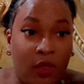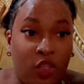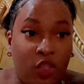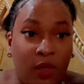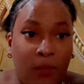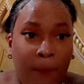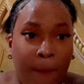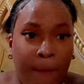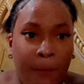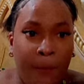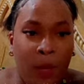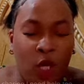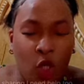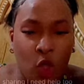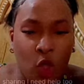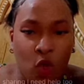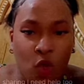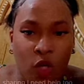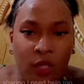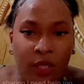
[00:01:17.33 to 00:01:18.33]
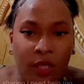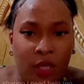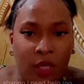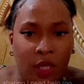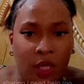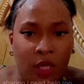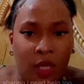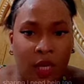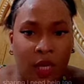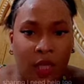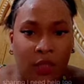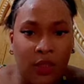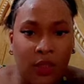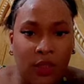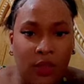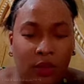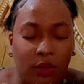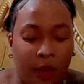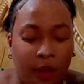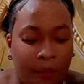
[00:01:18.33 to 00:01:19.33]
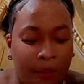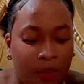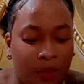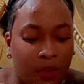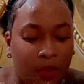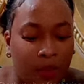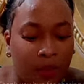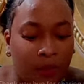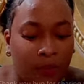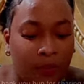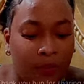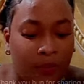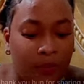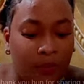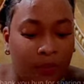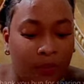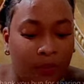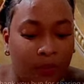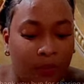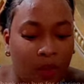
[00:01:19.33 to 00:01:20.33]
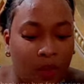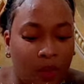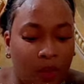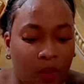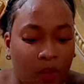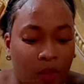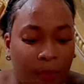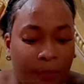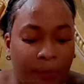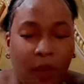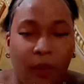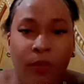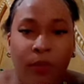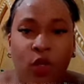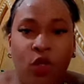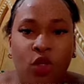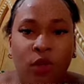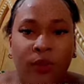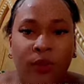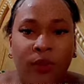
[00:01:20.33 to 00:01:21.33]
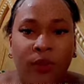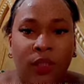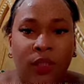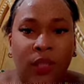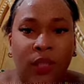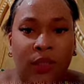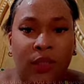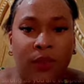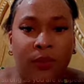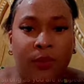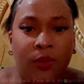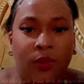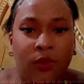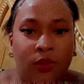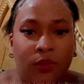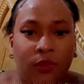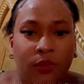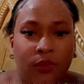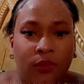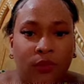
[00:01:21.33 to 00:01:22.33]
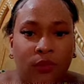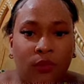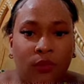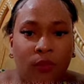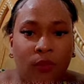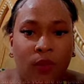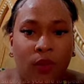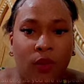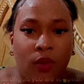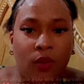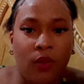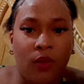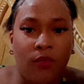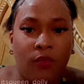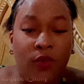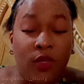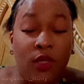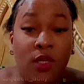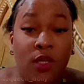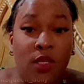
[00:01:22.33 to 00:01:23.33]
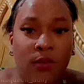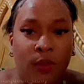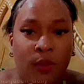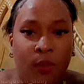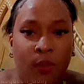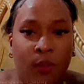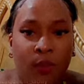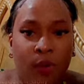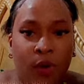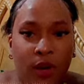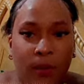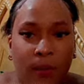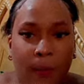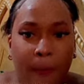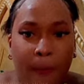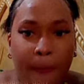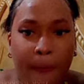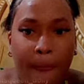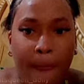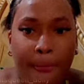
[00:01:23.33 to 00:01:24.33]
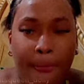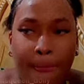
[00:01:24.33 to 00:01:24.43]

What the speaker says: I should say, make sure you take the class. I'm going to say, make sure I take the class, man. Ease my brain.